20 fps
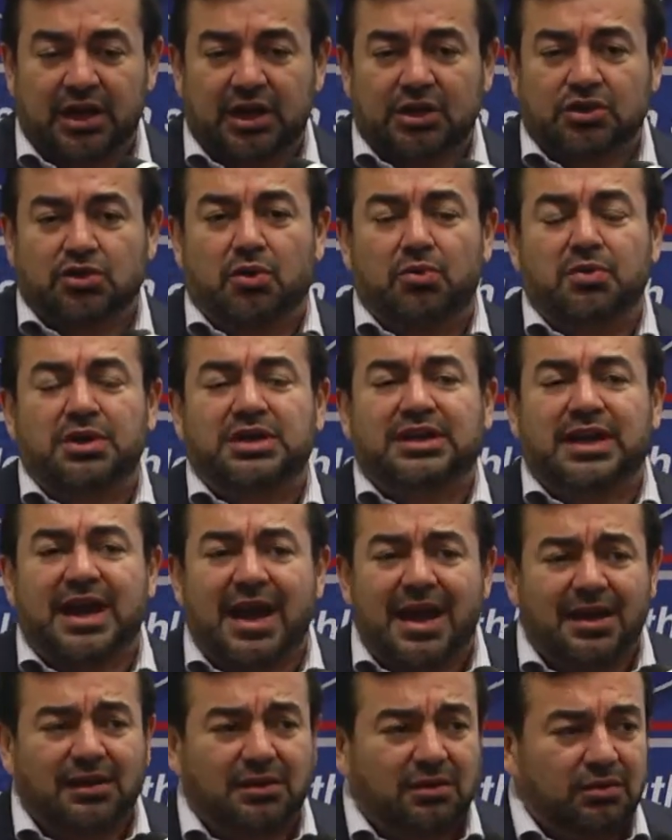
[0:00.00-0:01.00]
So we
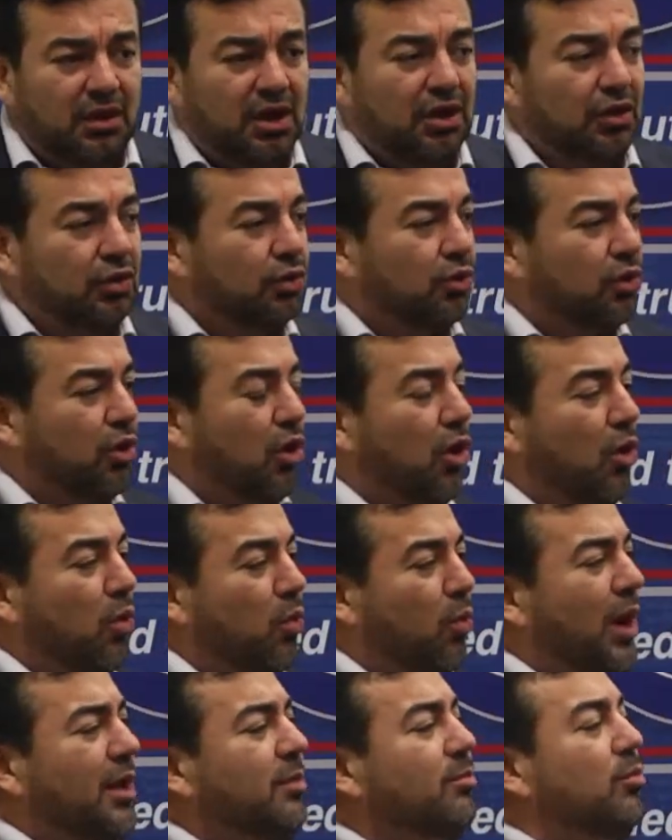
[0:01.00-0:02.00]
can't go
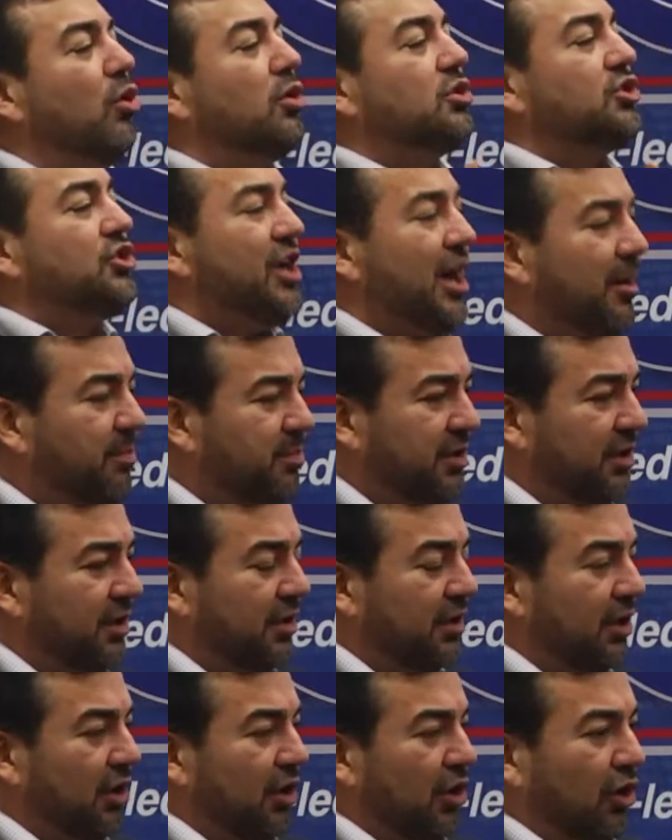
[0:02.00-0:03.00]
one more
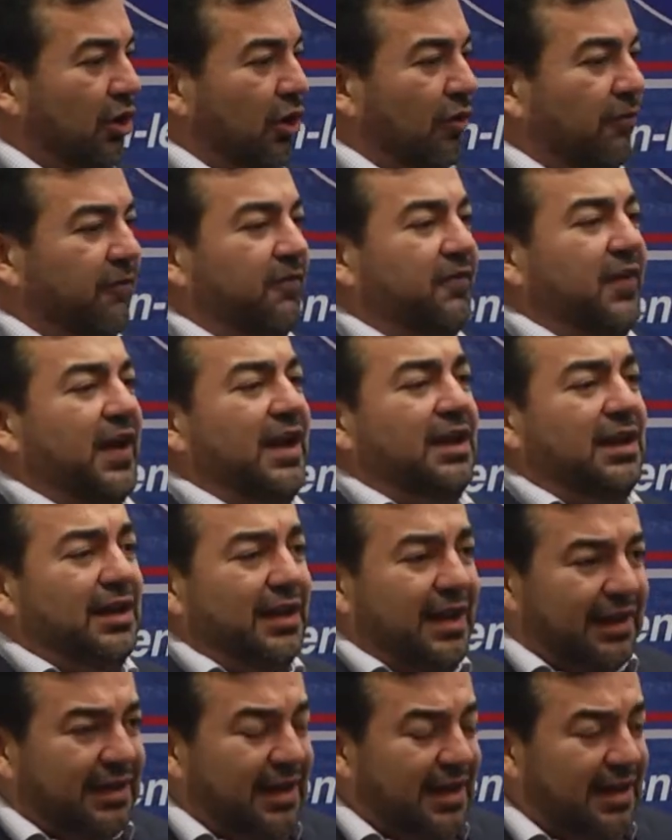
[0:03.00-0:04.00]
chapter of
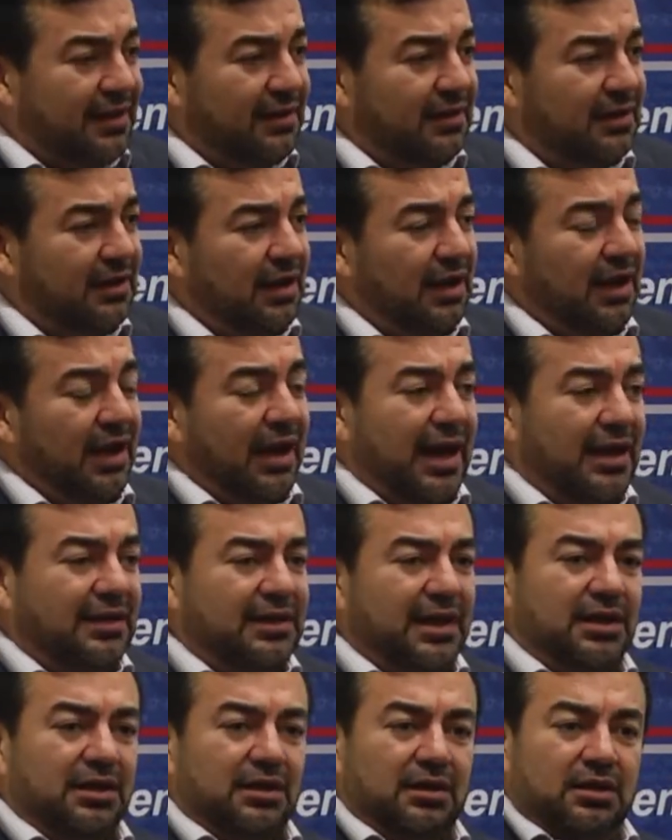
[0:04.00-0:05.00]
failing again, and
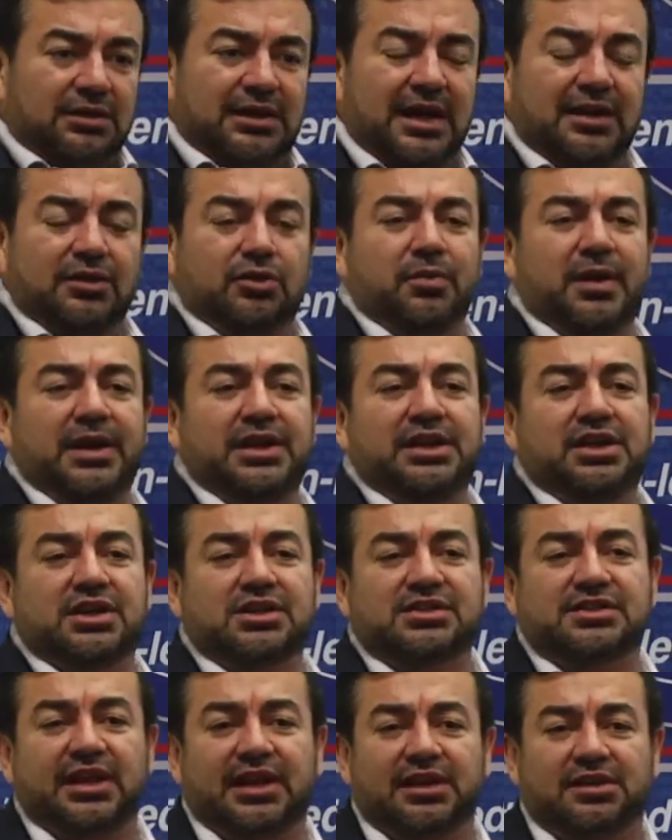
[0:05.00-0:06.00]
then 10, 20
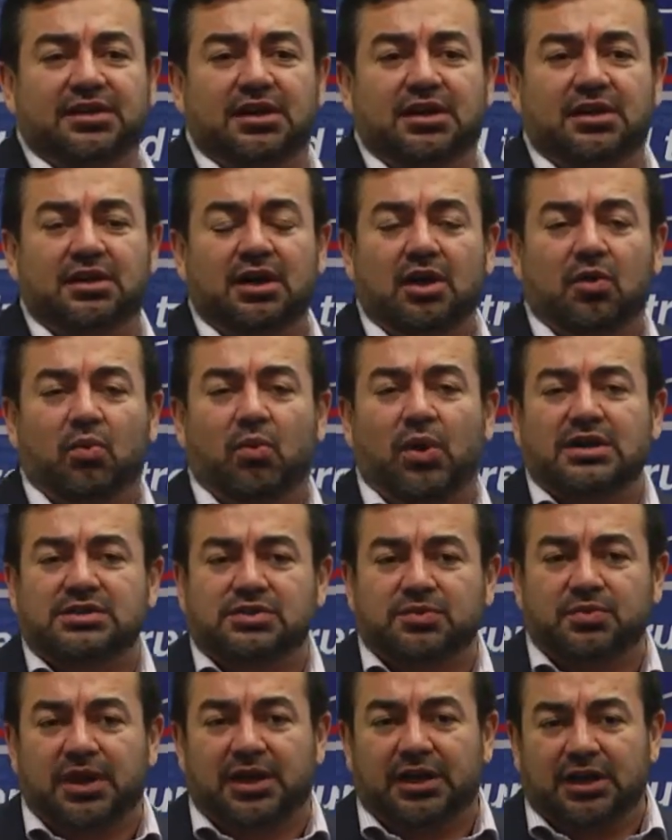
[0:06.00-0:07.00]
years later,
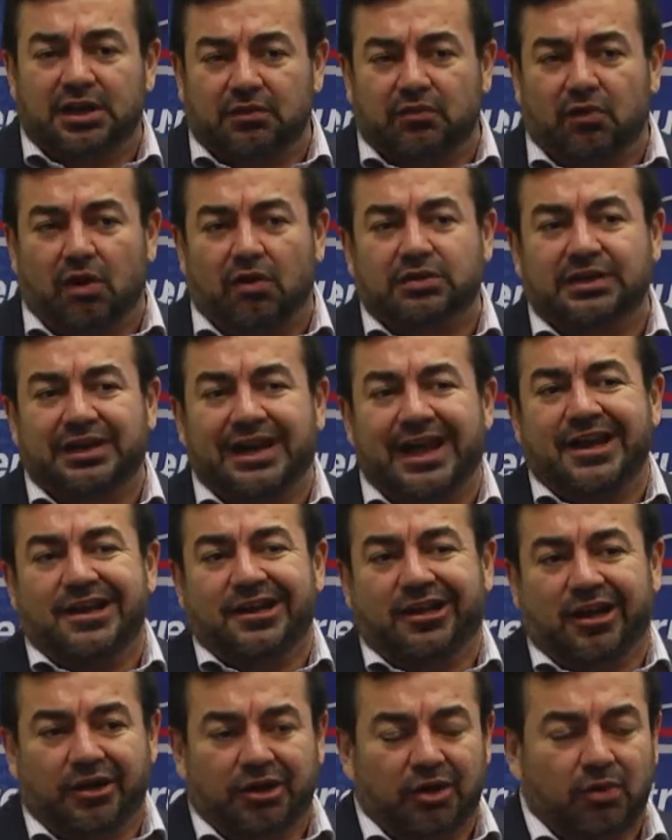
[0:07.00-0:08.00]
once we are involved in any
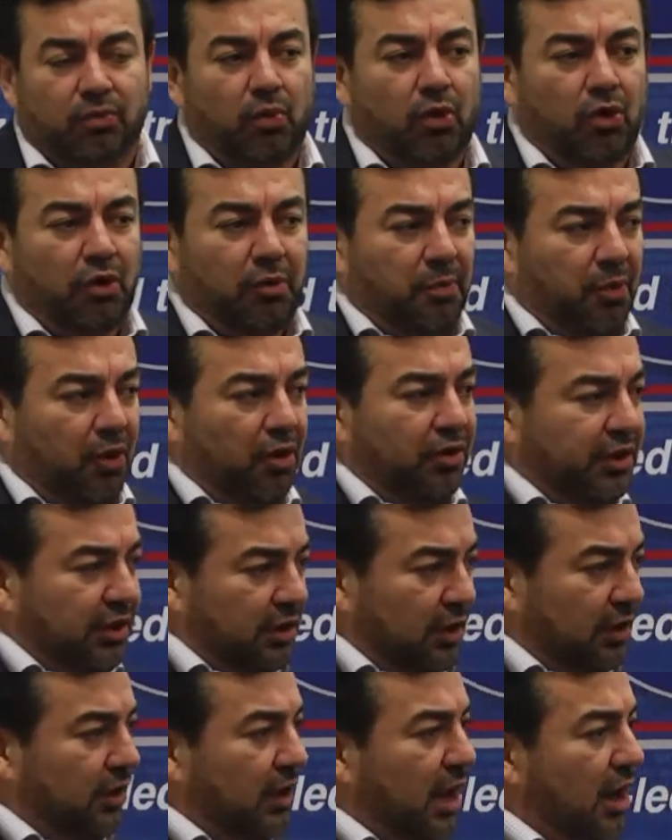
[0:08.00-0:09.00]
kind of war, both
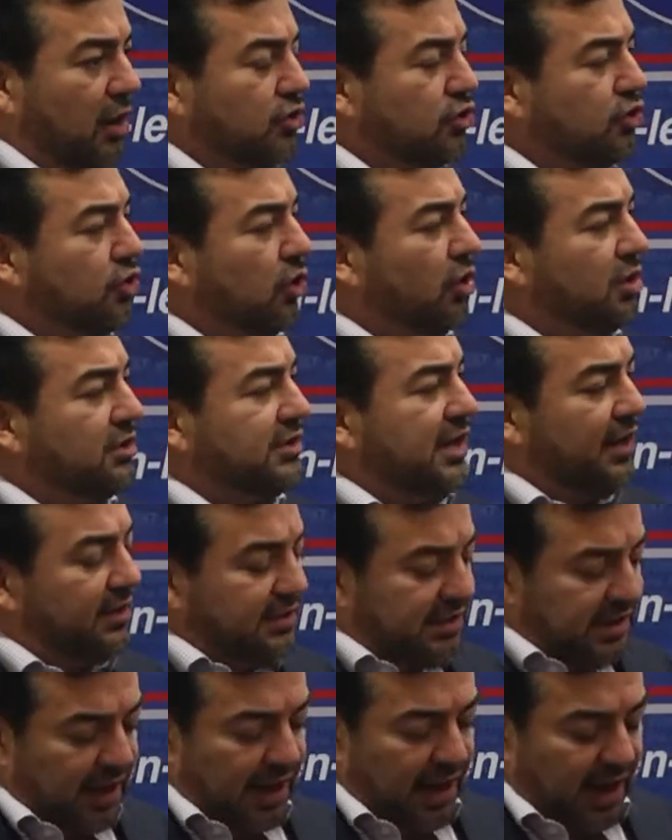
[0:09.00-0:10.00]
in our soils
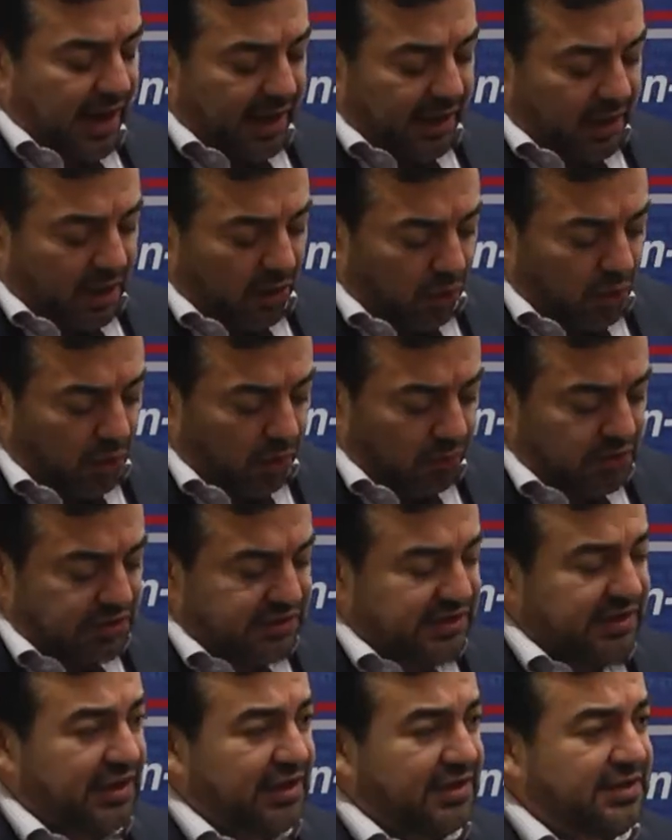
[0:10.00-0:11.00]
or
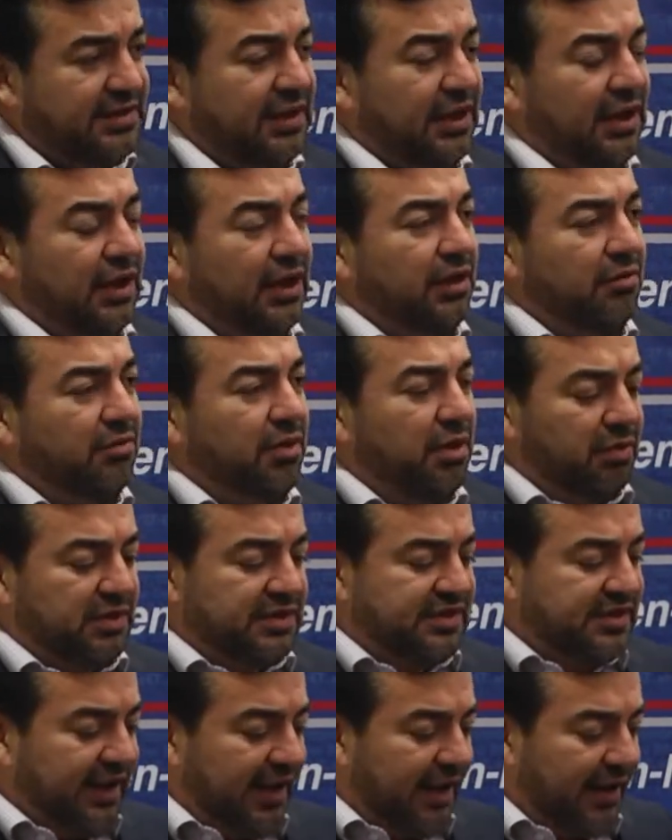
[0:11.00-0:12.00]
overseas, we will
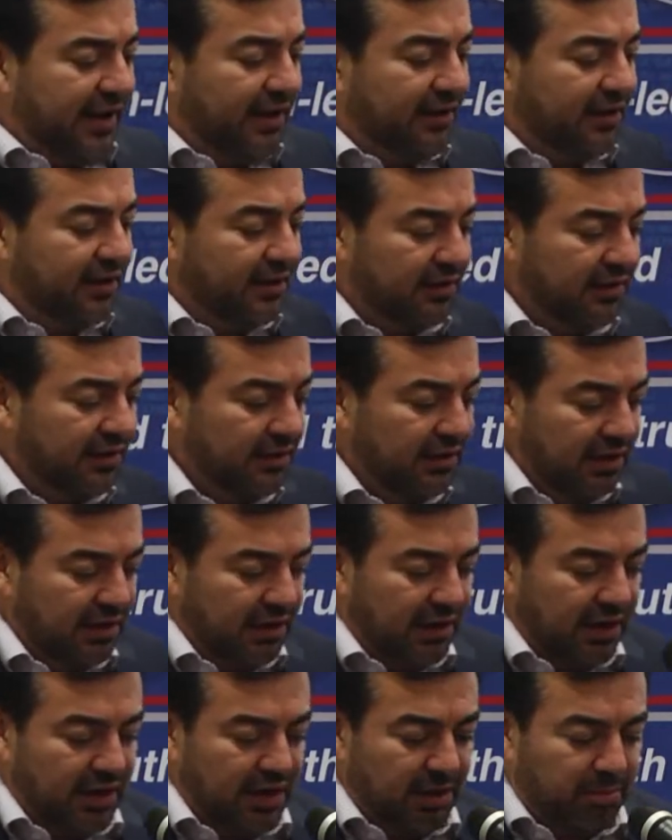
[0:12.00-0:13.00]
see another
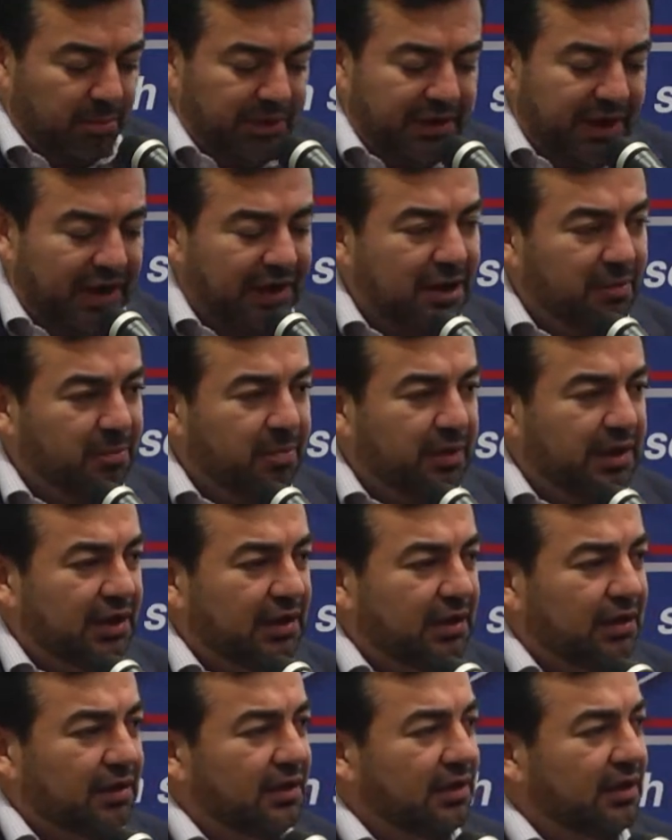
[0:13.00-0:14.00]
banana
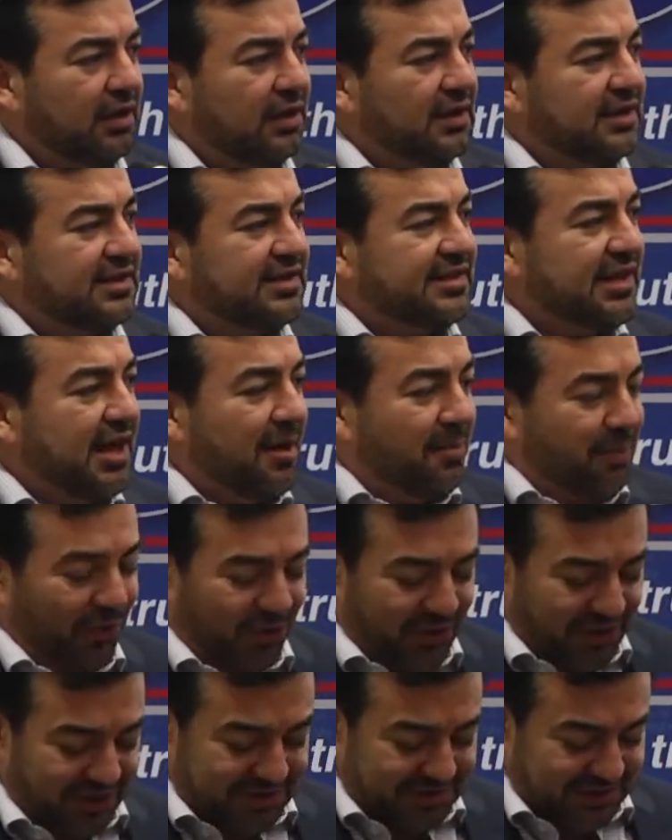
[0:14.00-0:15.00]
peel step
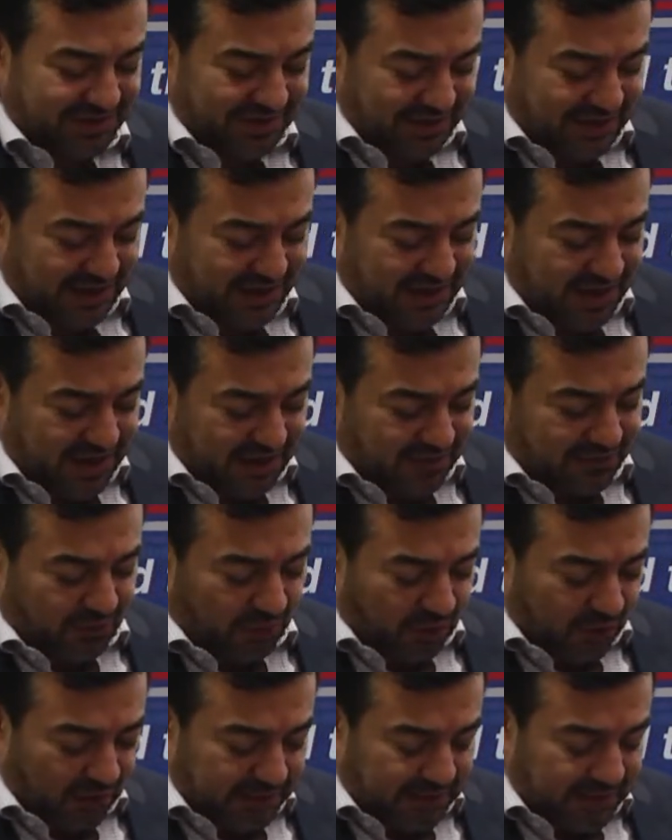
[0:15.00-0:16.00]
on it and
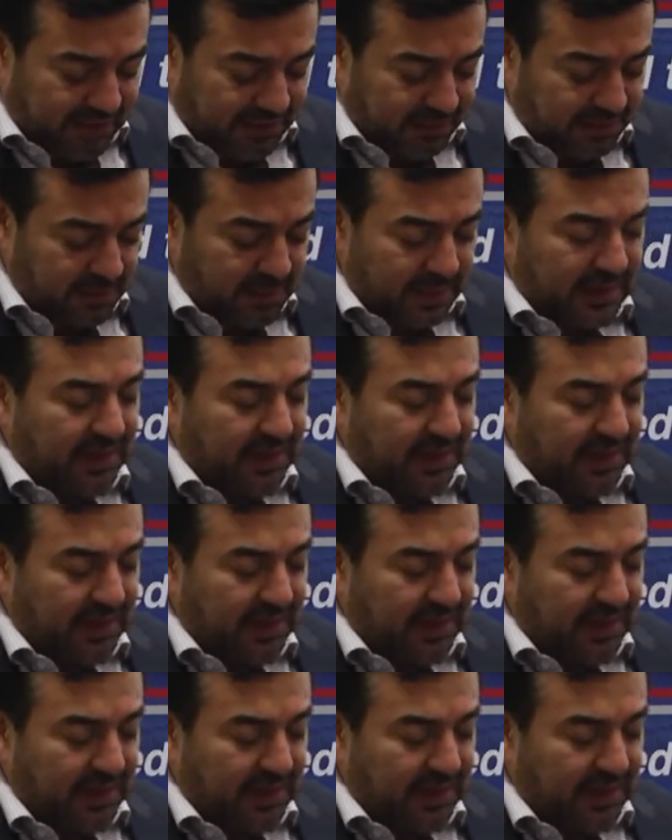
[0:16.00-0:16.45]
fall again.